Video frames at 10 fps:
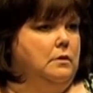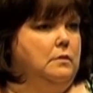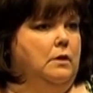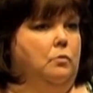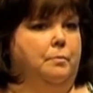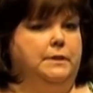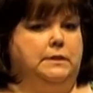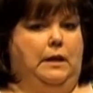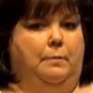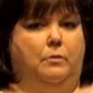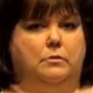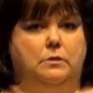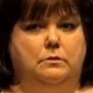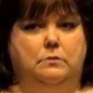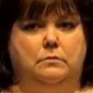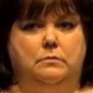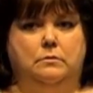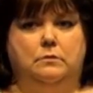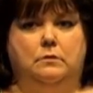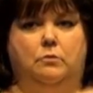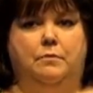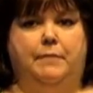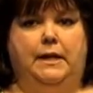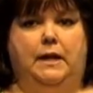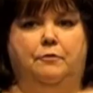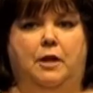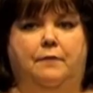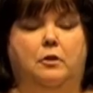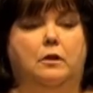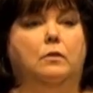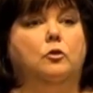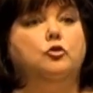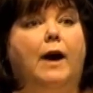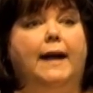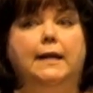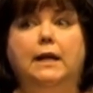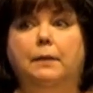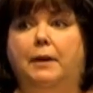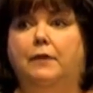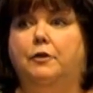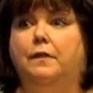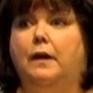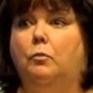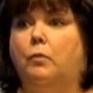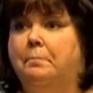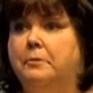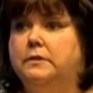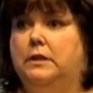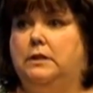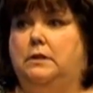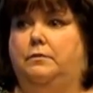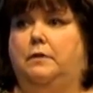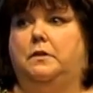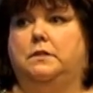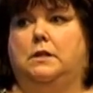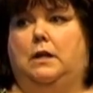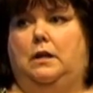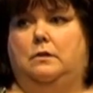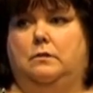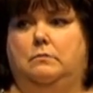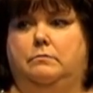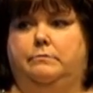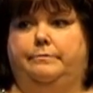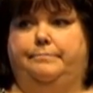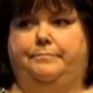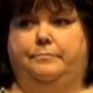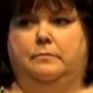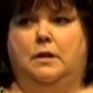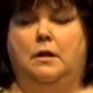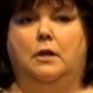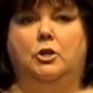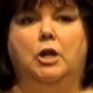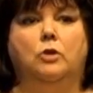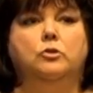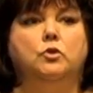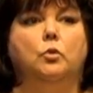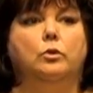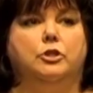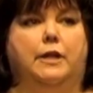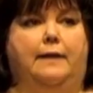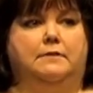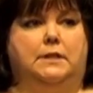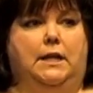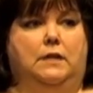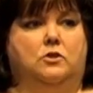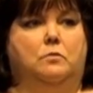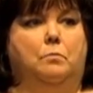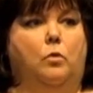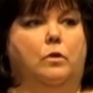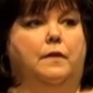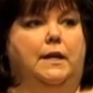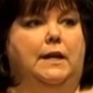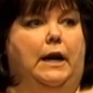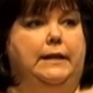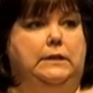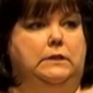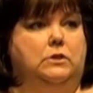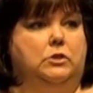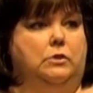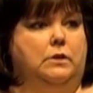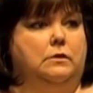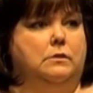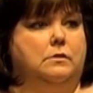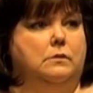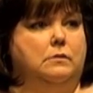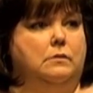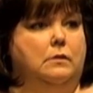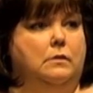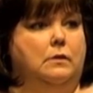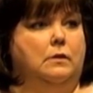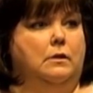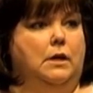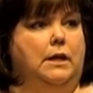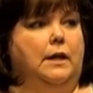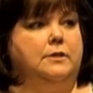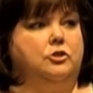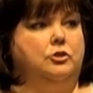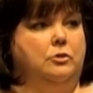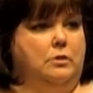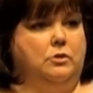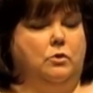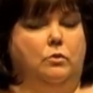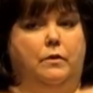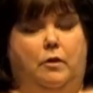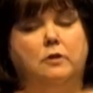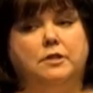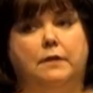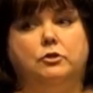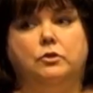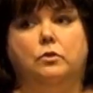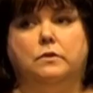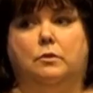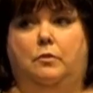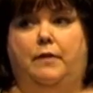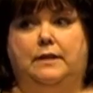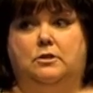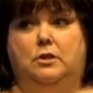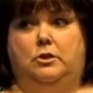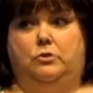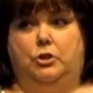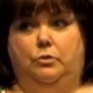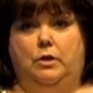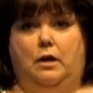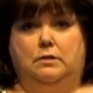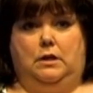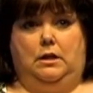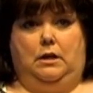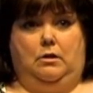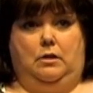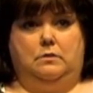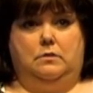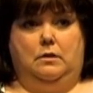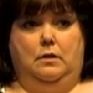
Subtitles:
that will be sampled. We made every effort trying to keep everything representative of the state. No school should have to test more than 90 students unless you're a school, and there are several schools that we've asked to do 2 content areas